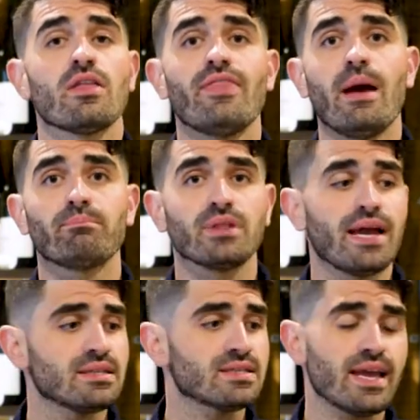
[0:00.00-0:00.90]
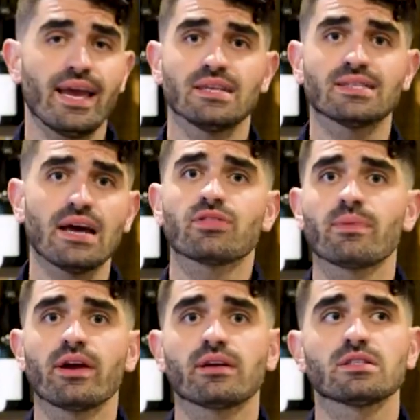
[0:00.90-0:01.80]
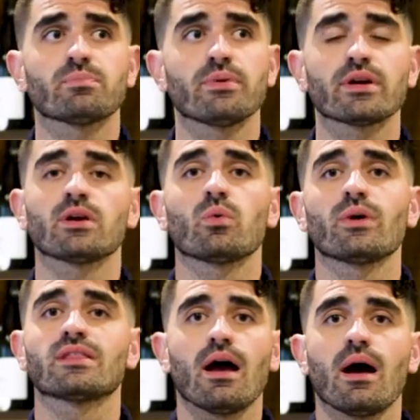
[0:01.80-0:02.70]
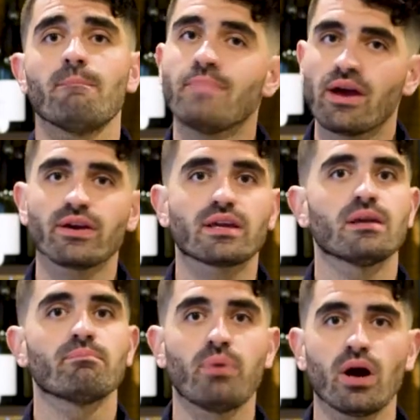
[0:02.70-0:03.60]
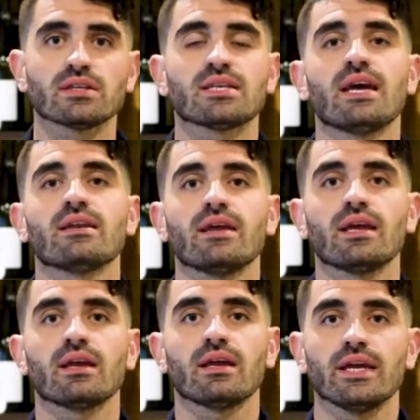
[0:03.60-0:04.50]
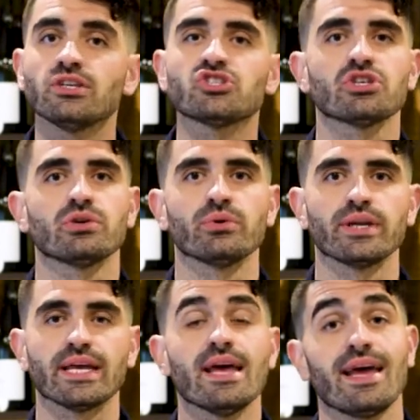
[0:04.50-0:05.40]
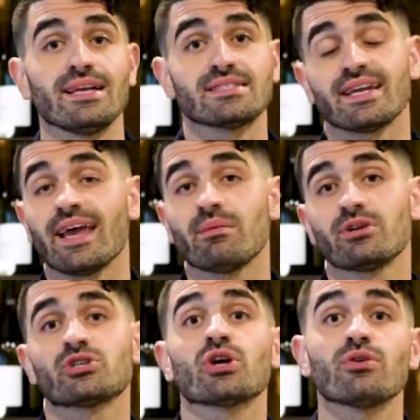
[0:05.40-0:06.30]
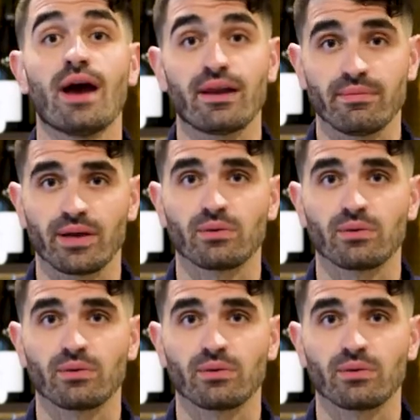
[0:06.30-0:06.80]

that blends a South American spirit with American bartending ingenuity. And today I'm going to show you how to make